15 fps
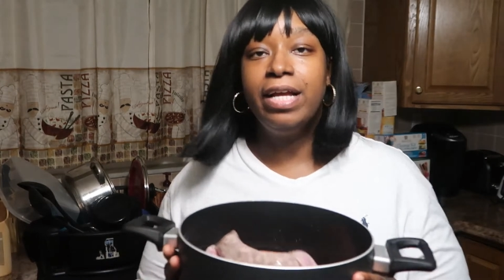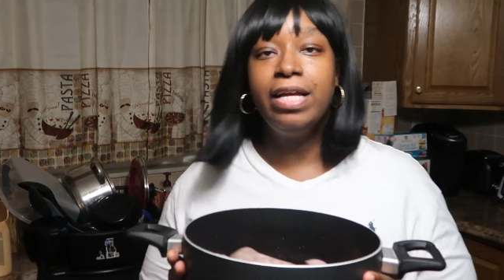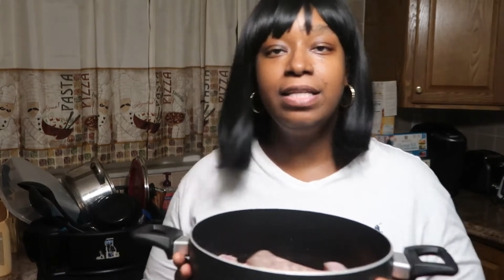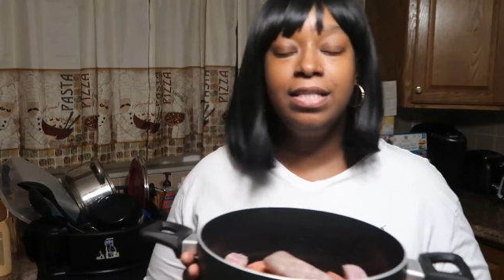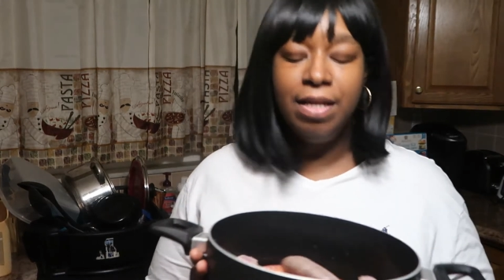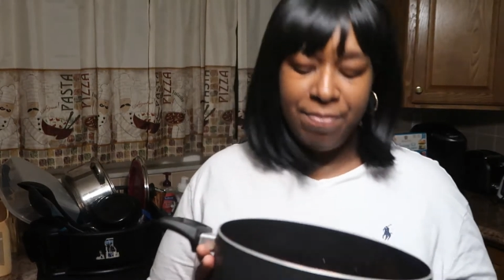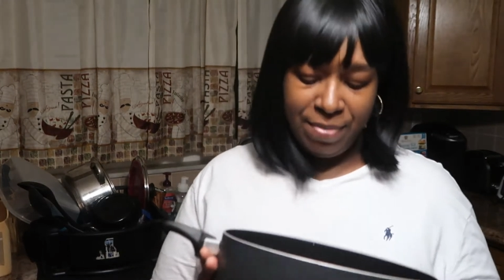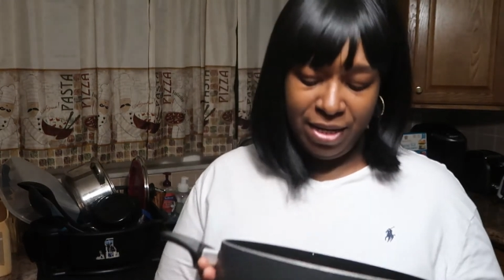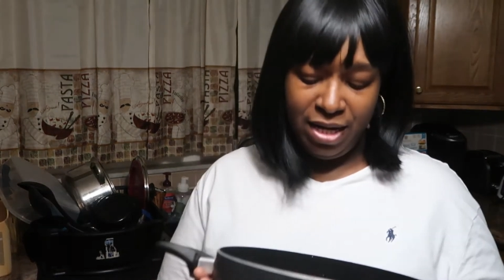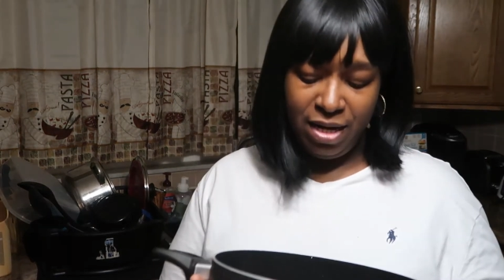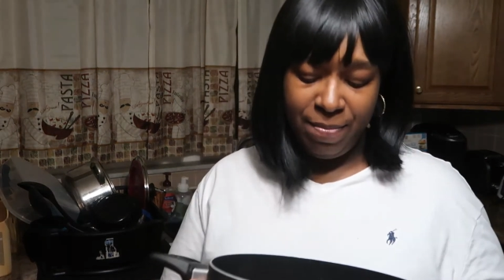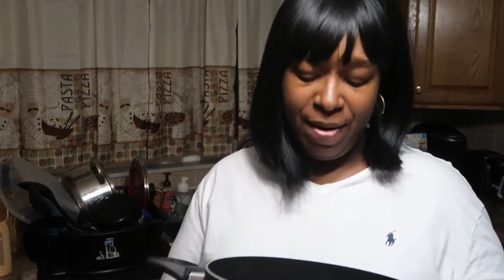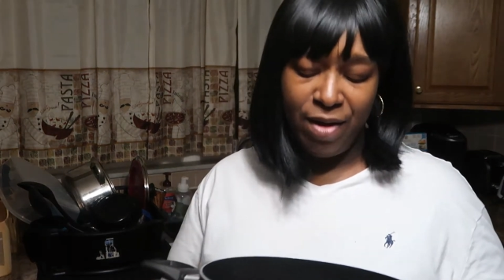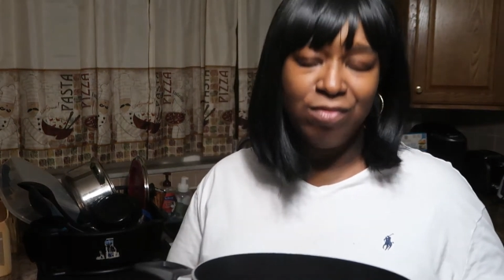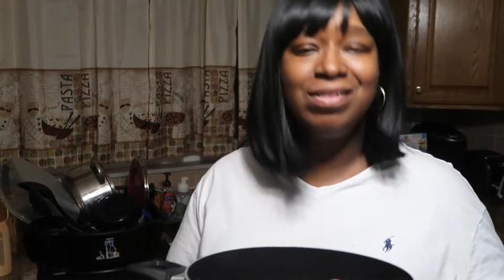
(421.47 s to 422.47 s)
ends up being
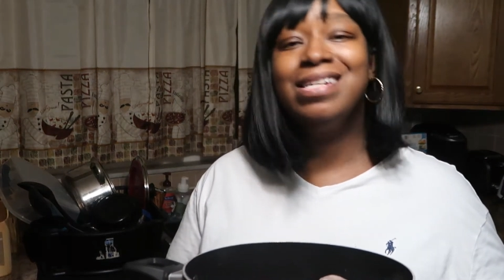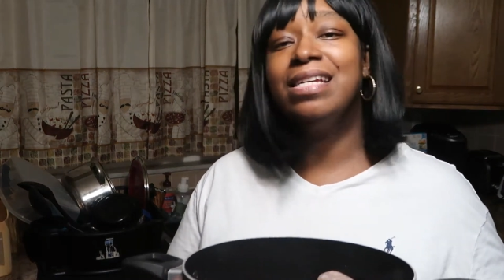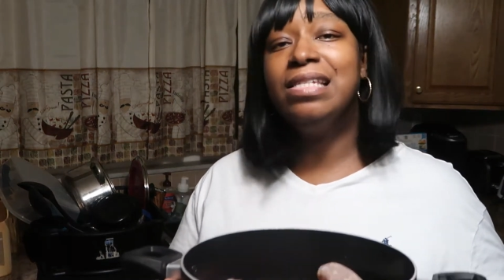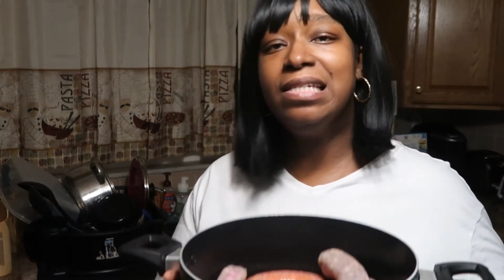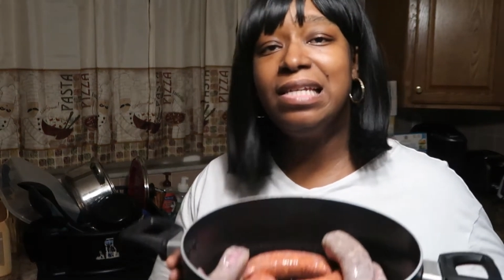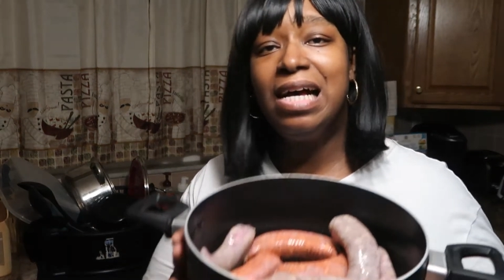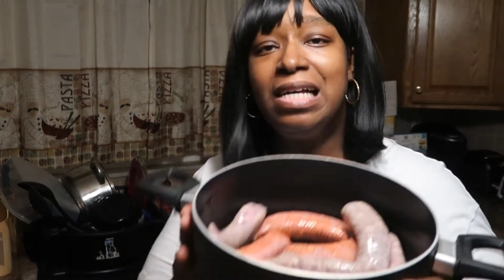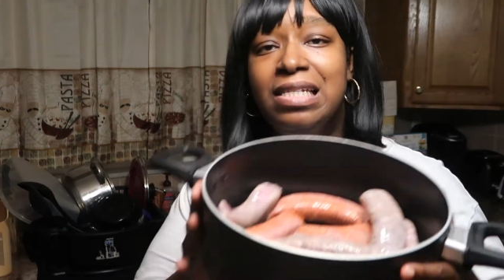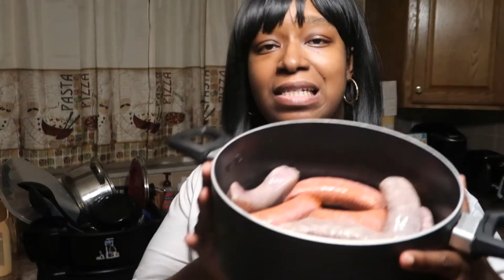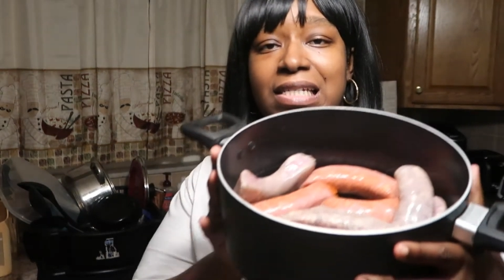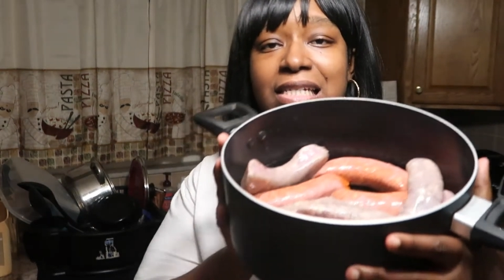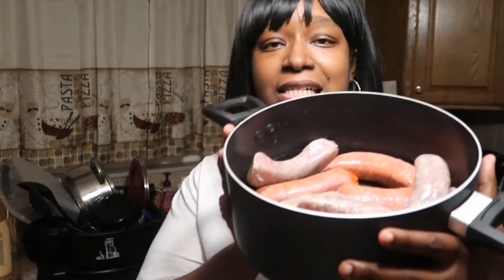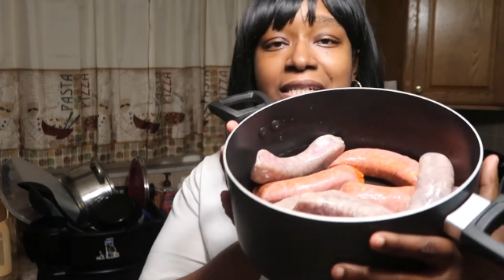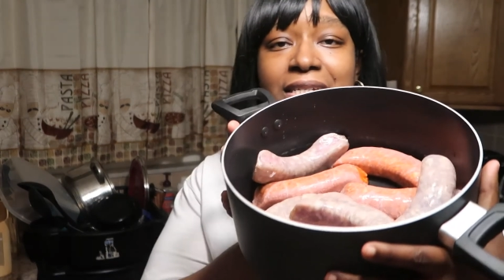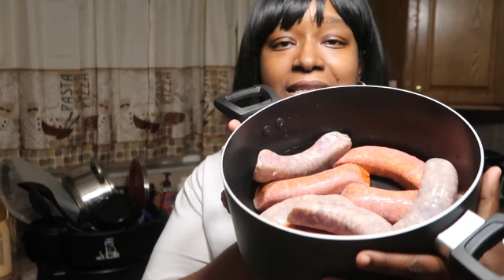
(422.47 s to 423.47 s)
about 10
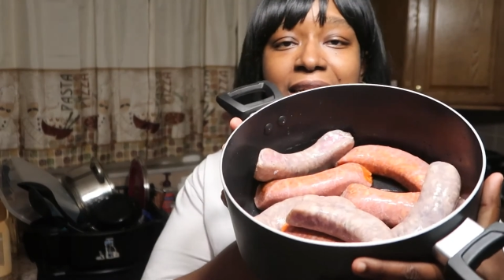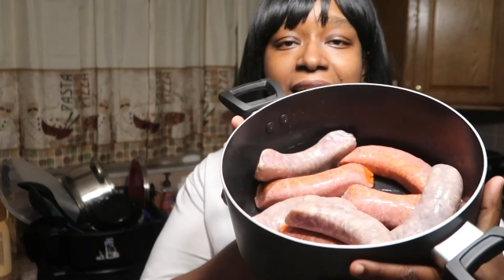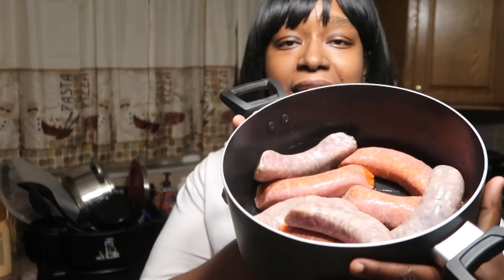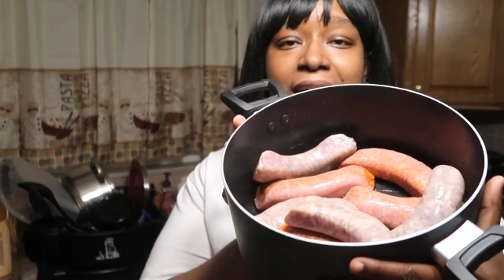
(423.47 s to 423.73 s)
sausages.